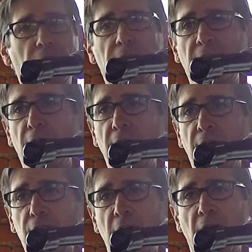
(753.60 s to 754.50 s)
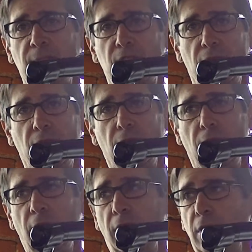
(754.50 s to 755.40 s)
and the indirect jobs,
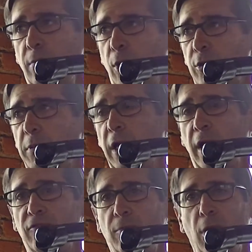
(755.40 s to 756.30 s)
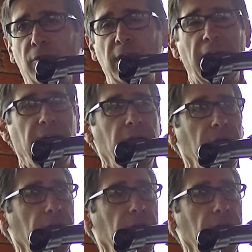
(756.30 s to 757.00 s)
the multiplier from all that,